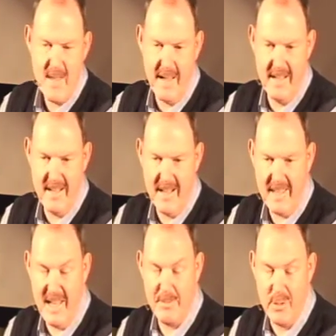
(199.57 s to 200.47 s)
And I uh,
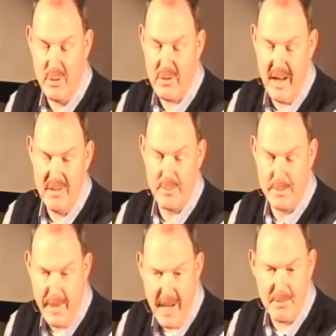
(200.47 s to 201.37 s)
came to know Christ,
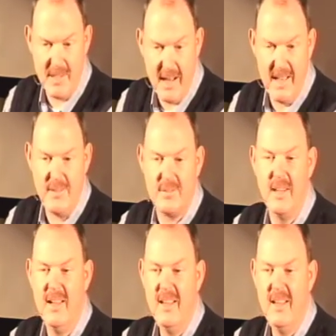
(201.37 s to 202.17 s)
was baptized,